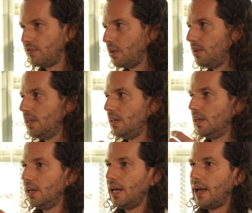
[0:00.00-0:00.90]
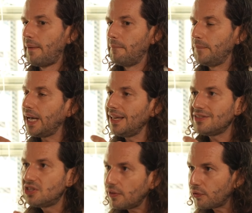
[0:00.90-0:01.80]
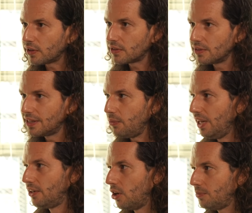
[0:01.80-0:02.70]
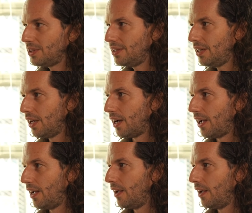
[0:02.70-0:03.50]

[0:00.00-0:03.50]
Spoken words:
but it's different. They will come here